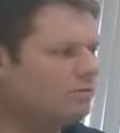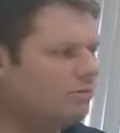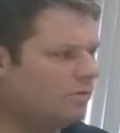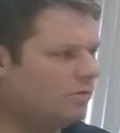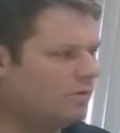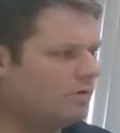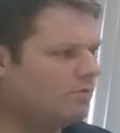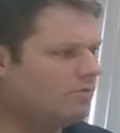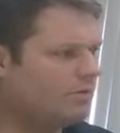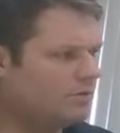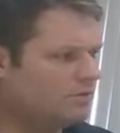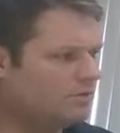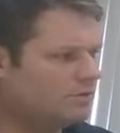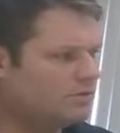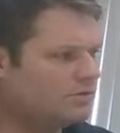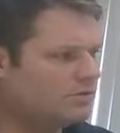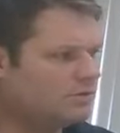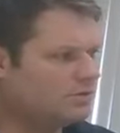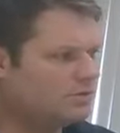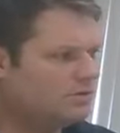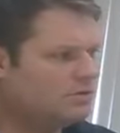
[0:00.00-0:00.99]
for a
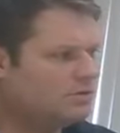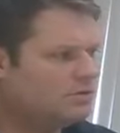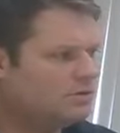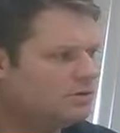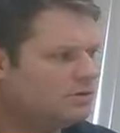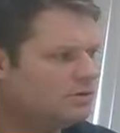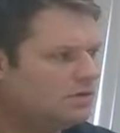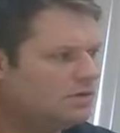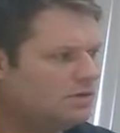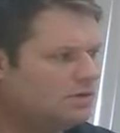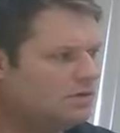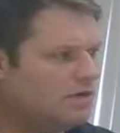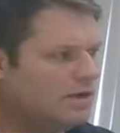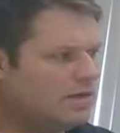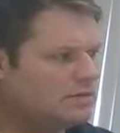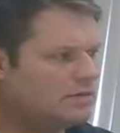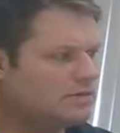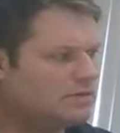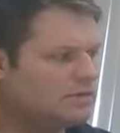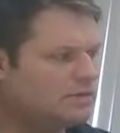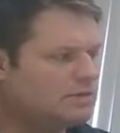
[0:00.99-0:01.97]
person who
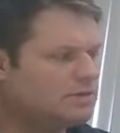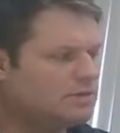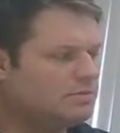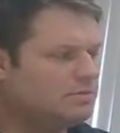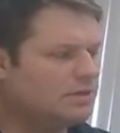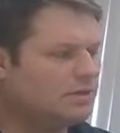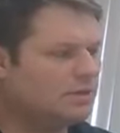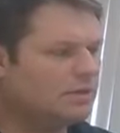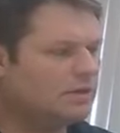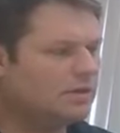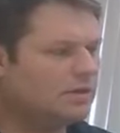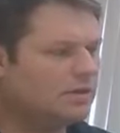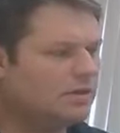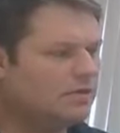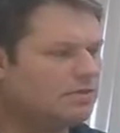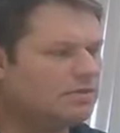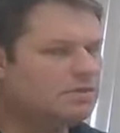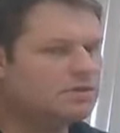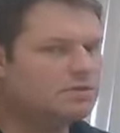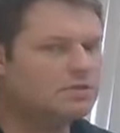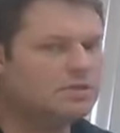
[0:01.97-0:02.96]
has a disability.
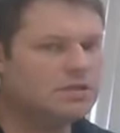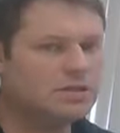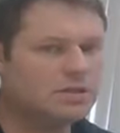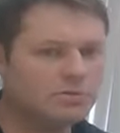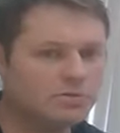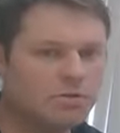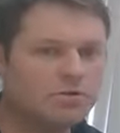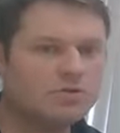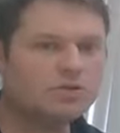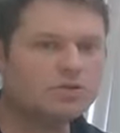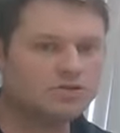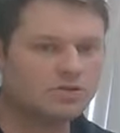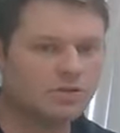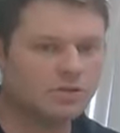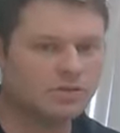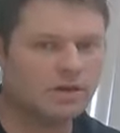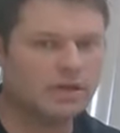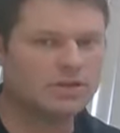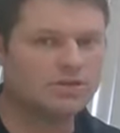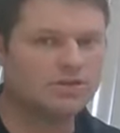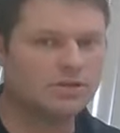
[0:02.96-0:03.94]
There's zero
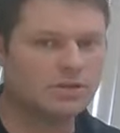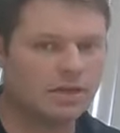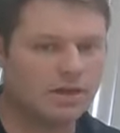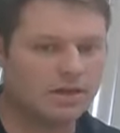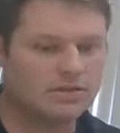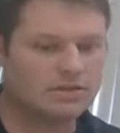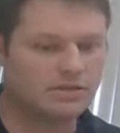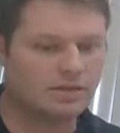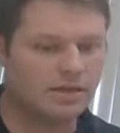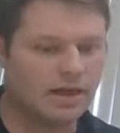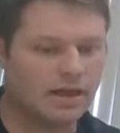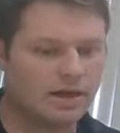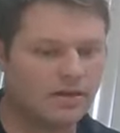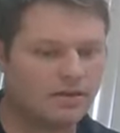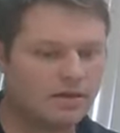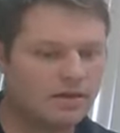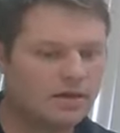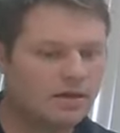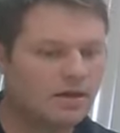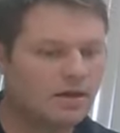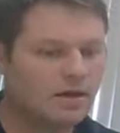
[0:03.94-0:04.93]
discrimination that is allowed
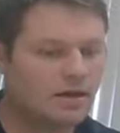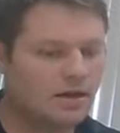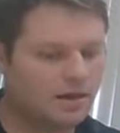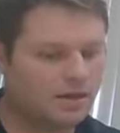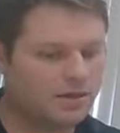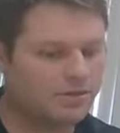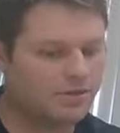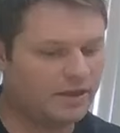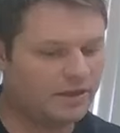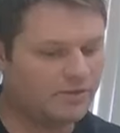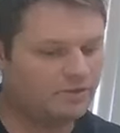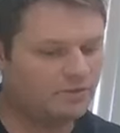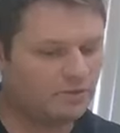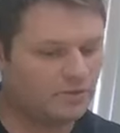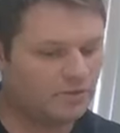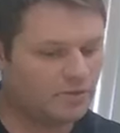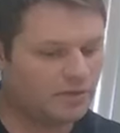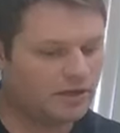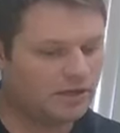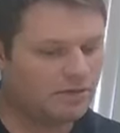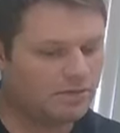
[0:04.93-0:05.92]
thanks to the
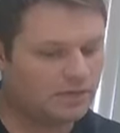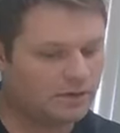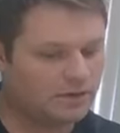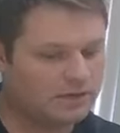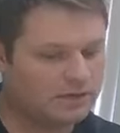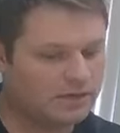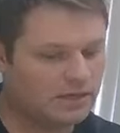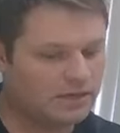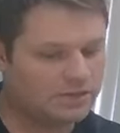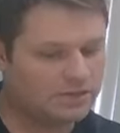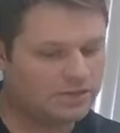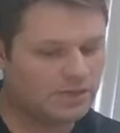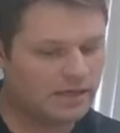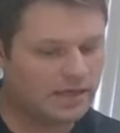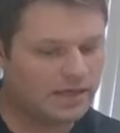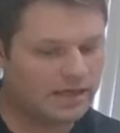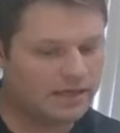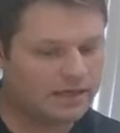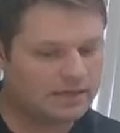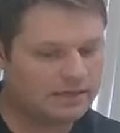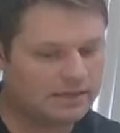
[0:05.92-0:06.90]
Rehabilitation
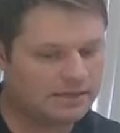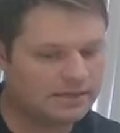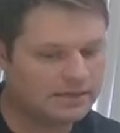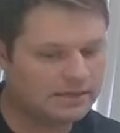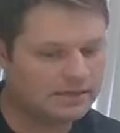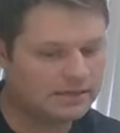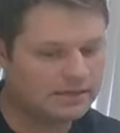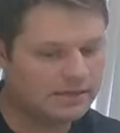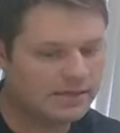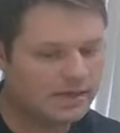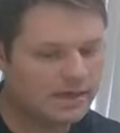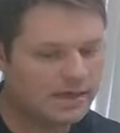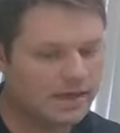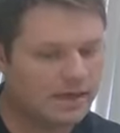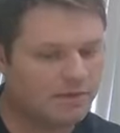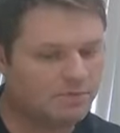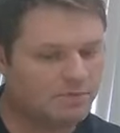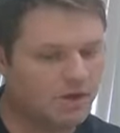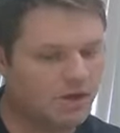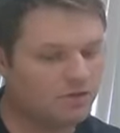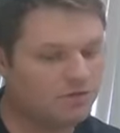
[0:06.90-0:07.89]
Act.
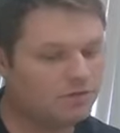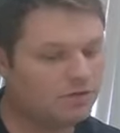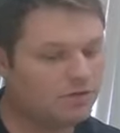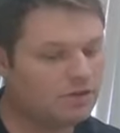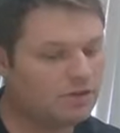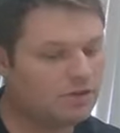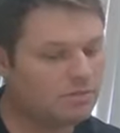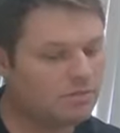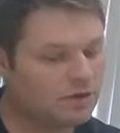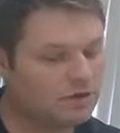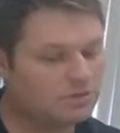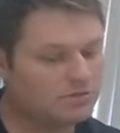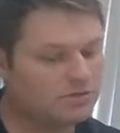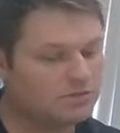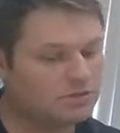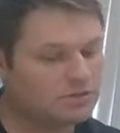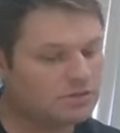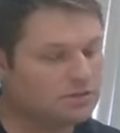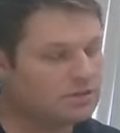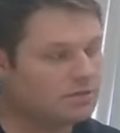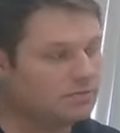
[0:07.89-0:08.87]
Also, the Americans
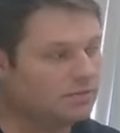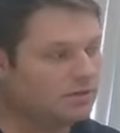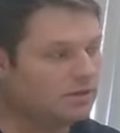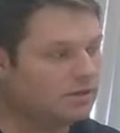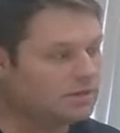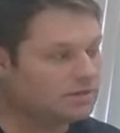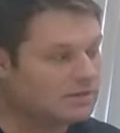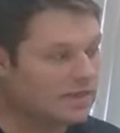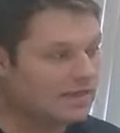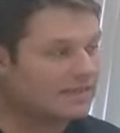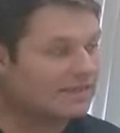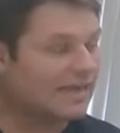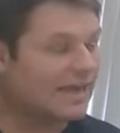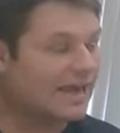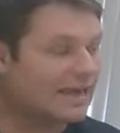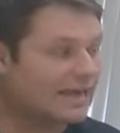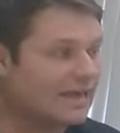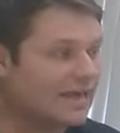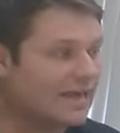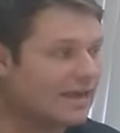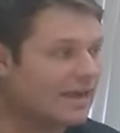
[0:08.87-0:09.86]
with Disabilities Act, the
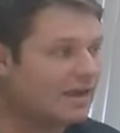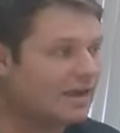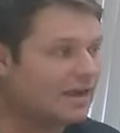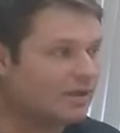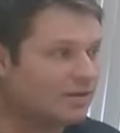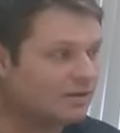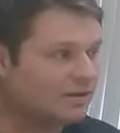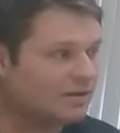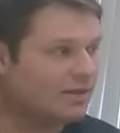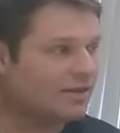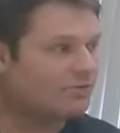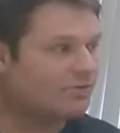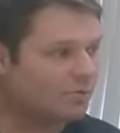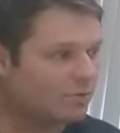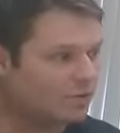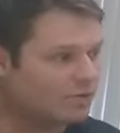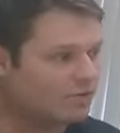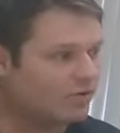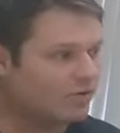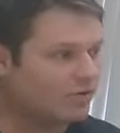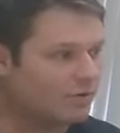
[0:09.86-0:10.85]
ADA, that's
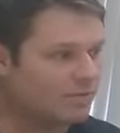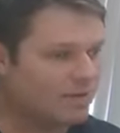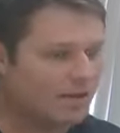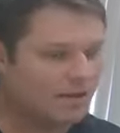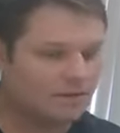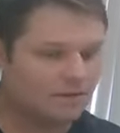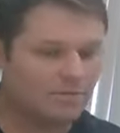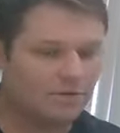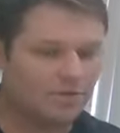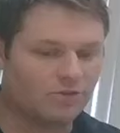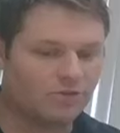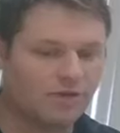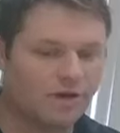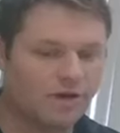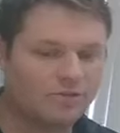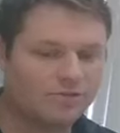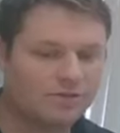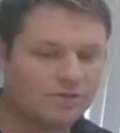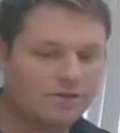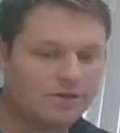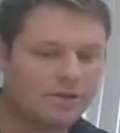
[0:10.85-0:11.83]
what you hear about most
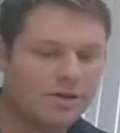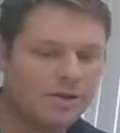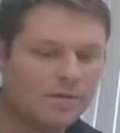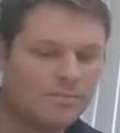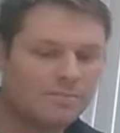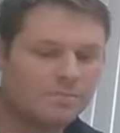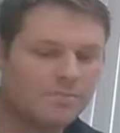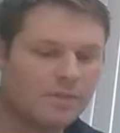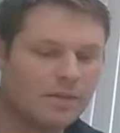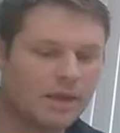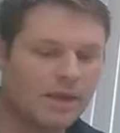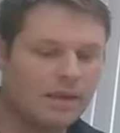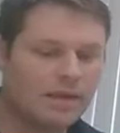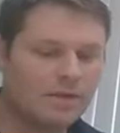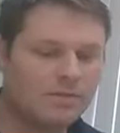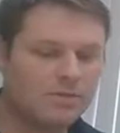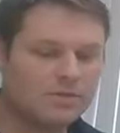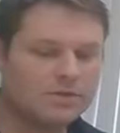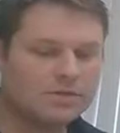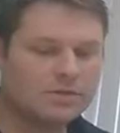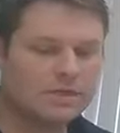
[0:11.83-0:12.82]
often, and
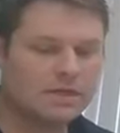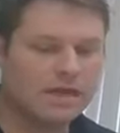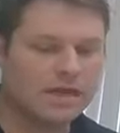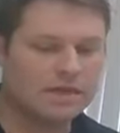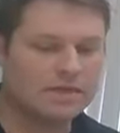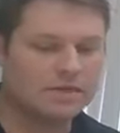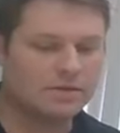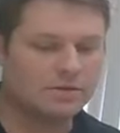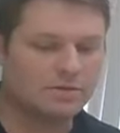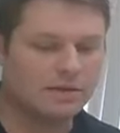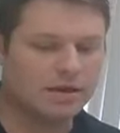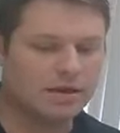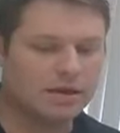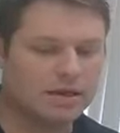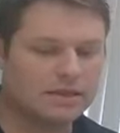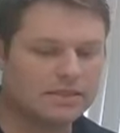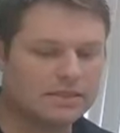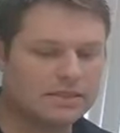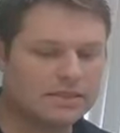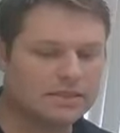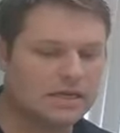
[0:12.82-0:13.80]
it was enacted around
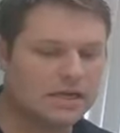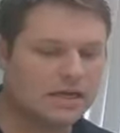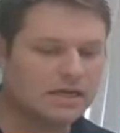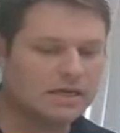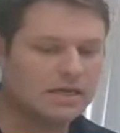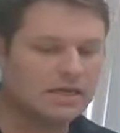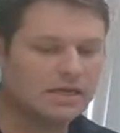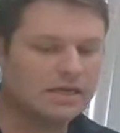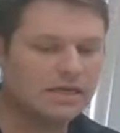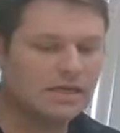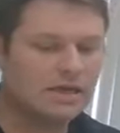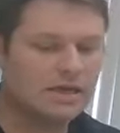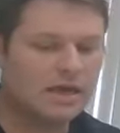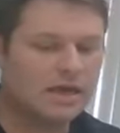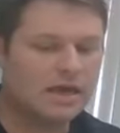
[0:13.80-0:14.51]
1990,